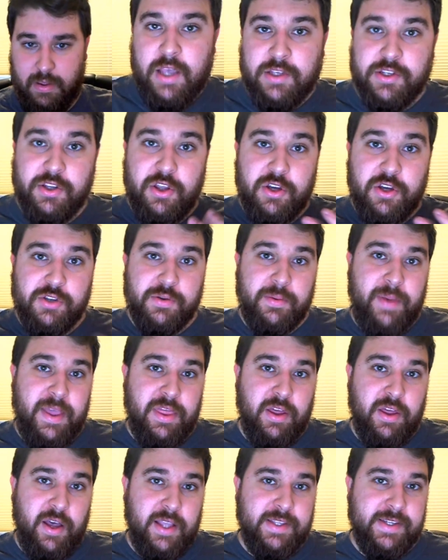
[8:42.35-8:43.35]
So those were my
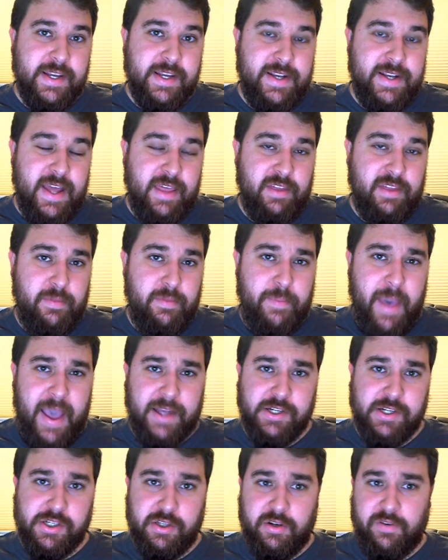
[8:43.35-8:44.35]
thoughts on Death of a
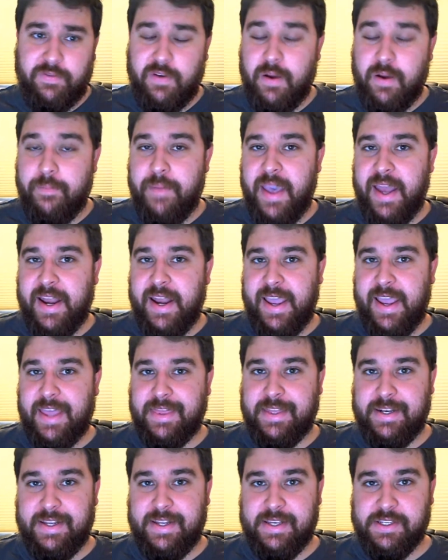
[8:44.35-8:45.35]
Bachelor from Panic at
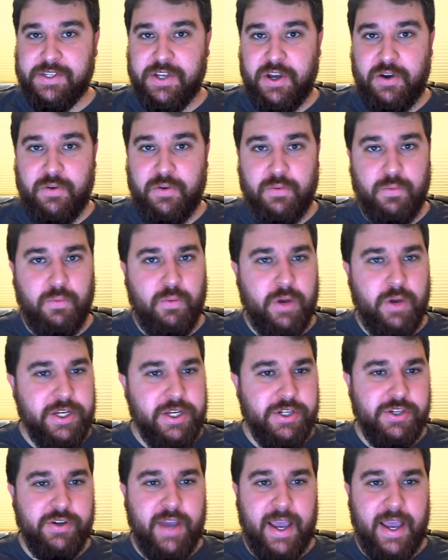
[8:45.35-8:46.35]
the Disco. What
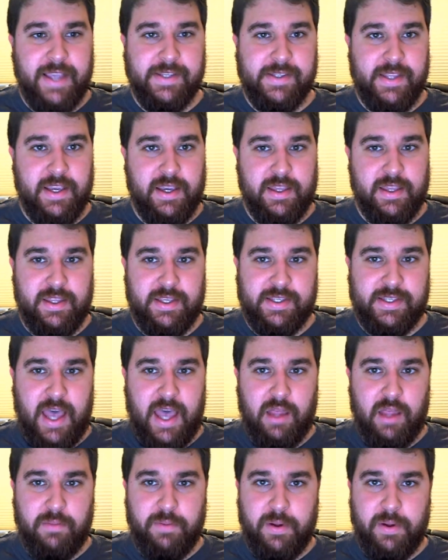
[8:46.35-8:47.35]
did you guys think of this
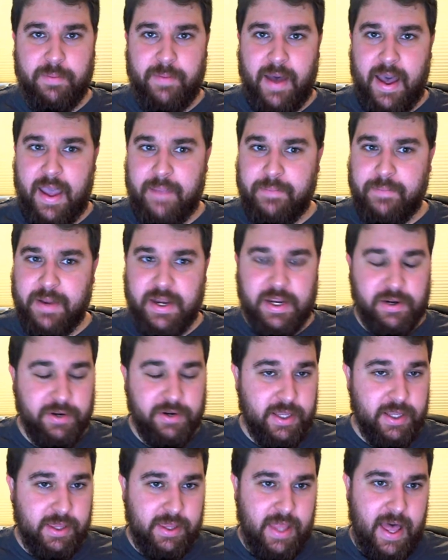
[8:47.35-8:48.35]
album? I've been
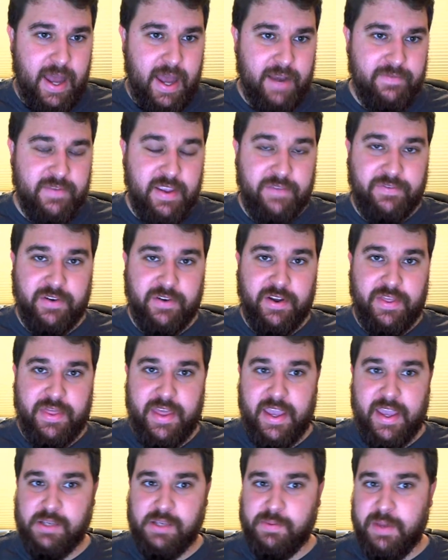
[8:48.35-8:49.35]
hearing a lot of different
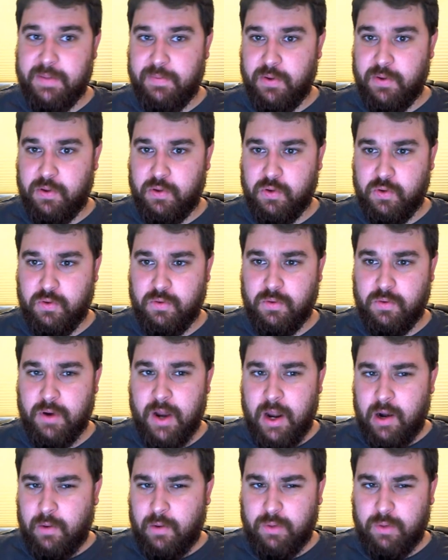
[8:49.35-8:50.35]
things, people who
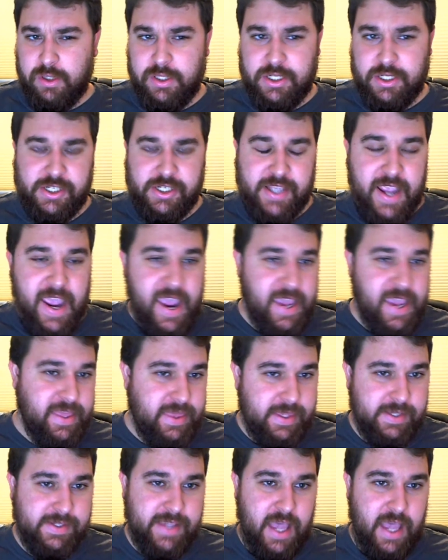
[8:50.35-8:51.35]
really just hate
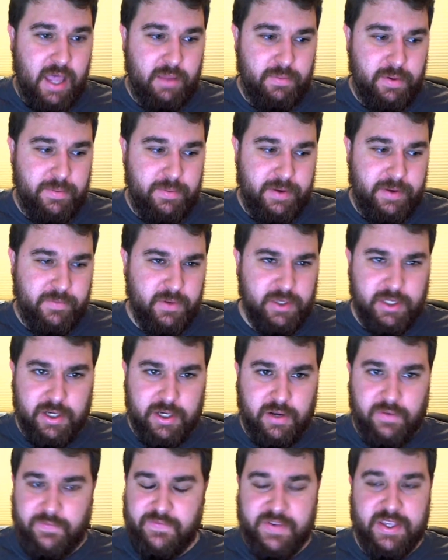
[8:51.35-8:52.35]
this album and really
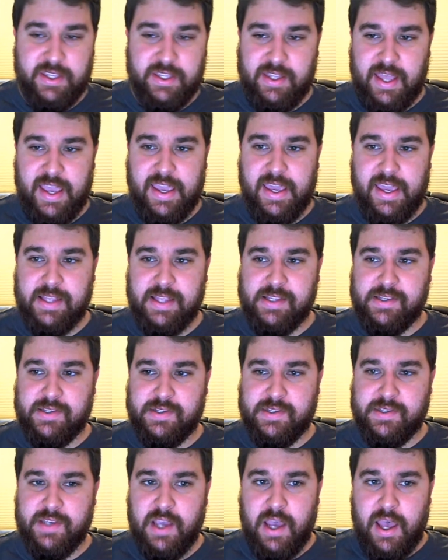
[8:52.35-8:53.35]
don't feel like
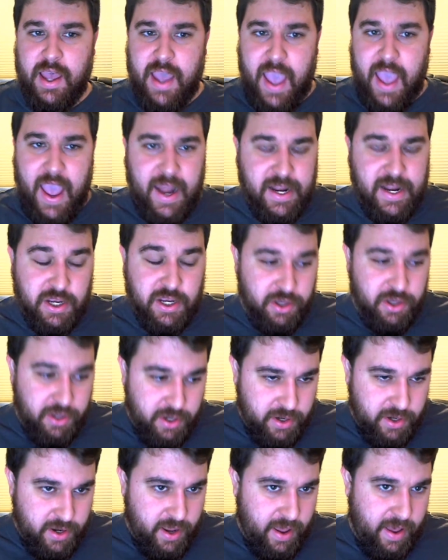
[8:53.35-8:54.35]
it's any
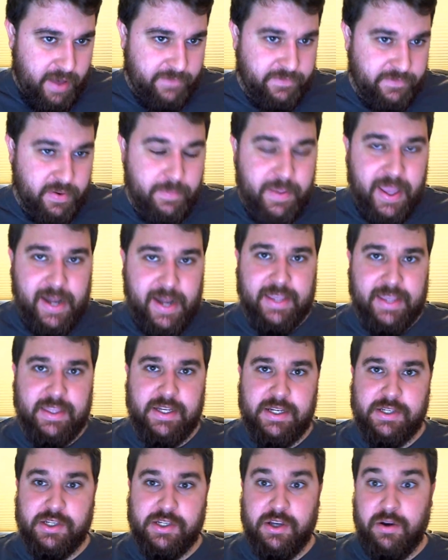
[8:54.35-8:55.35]
good from Panic at the
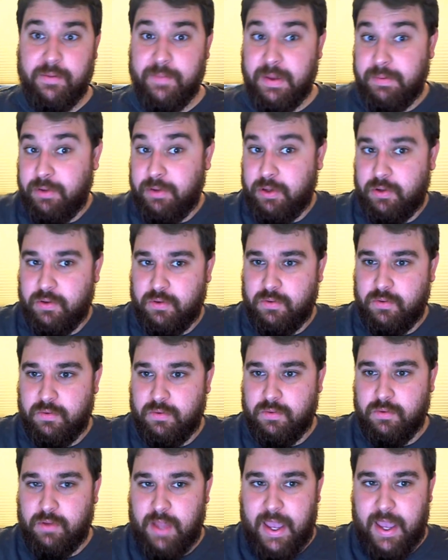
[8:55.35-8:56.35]
Disco, and people
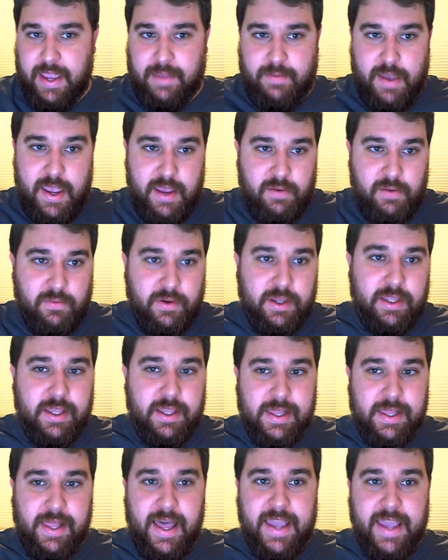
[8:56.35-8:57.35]
who, like me,
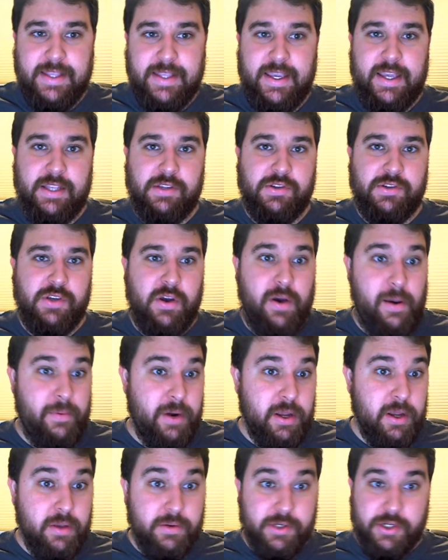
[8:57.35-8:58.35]
really liked it. So I
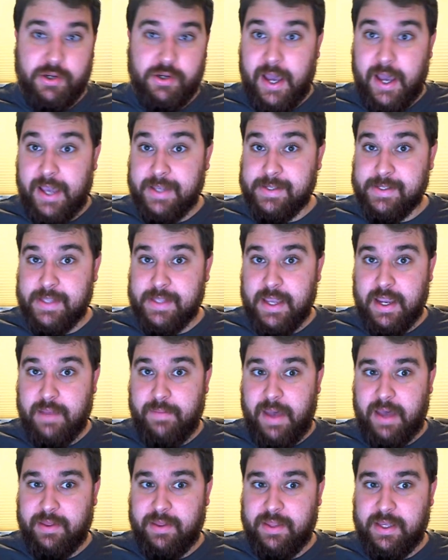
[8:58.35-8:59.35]
want to know what you guys think
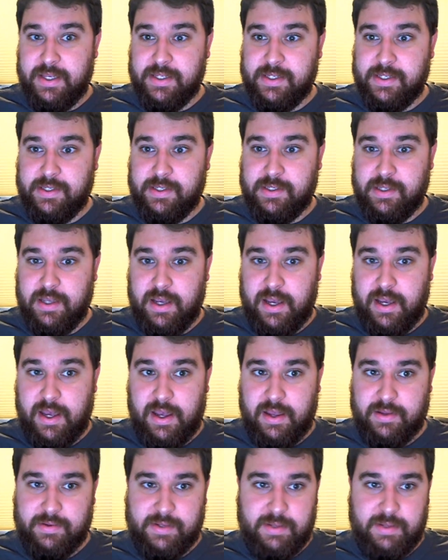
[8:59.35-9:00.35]
about this.
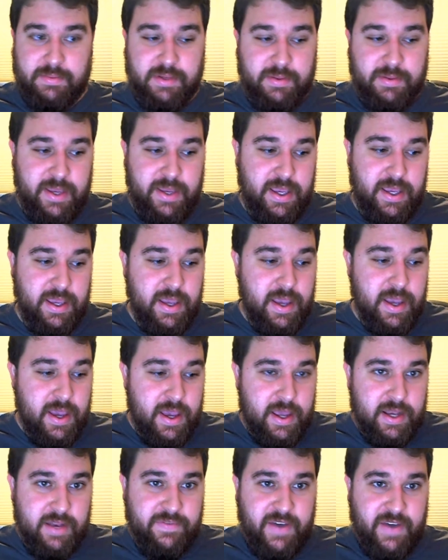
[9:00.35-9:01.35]
Seems to be
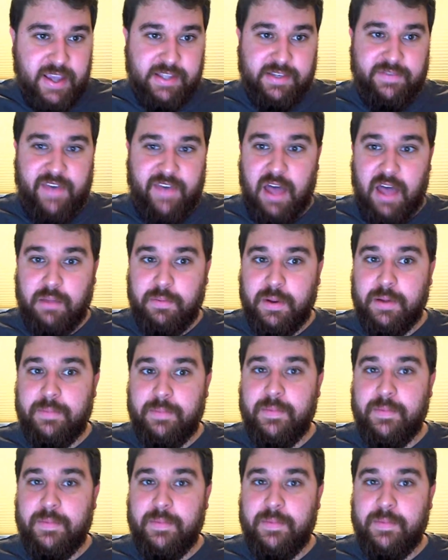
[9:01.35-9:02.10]
divisive album.